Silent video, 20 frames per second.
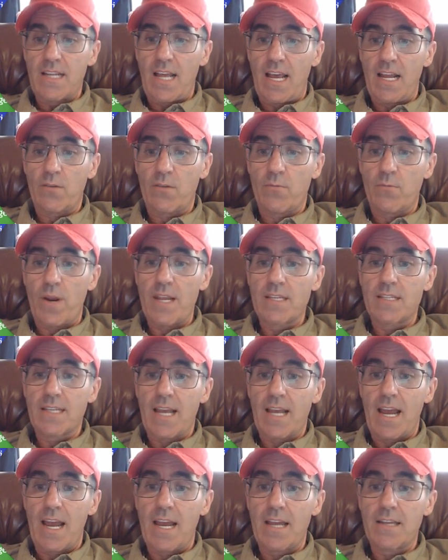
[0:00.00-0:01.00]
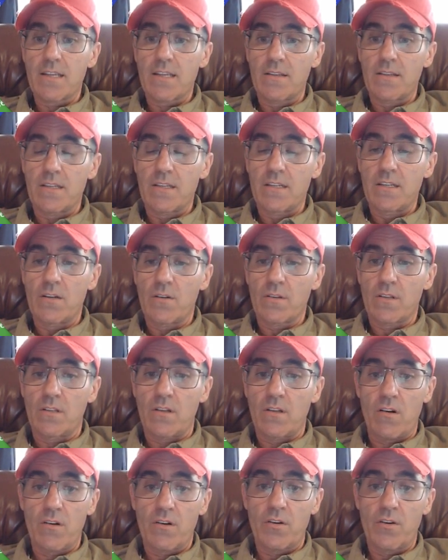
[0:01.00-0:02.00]
It's not a race, guys.
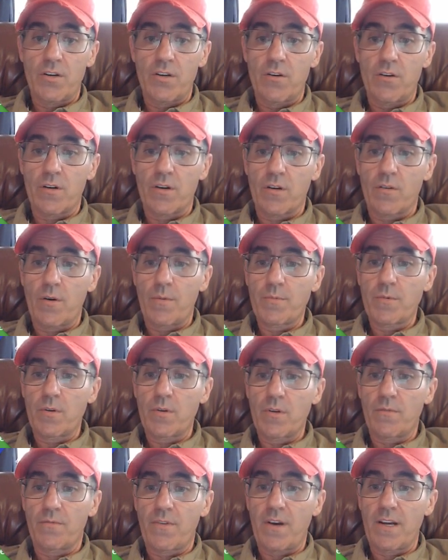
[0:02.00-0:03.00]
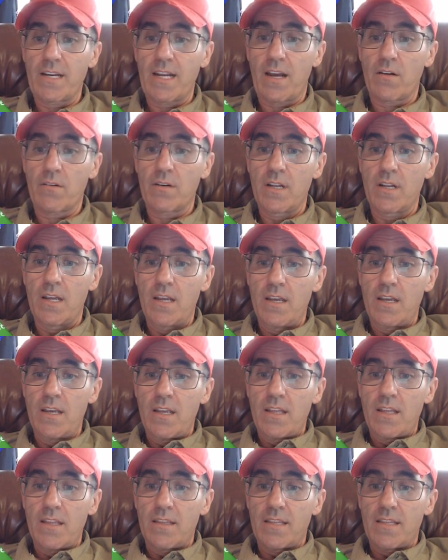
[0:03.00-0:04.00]
You know, the longer you're in crypto, you'll find
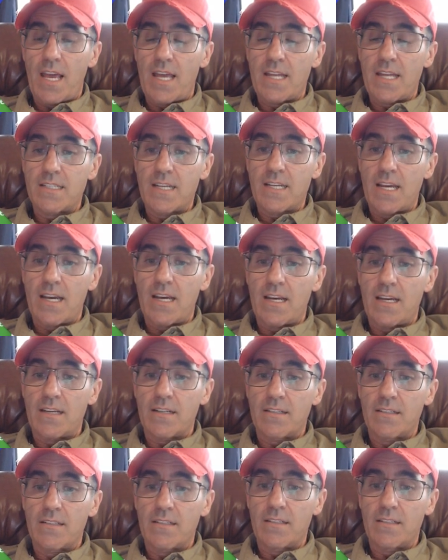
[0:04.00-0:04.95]
out that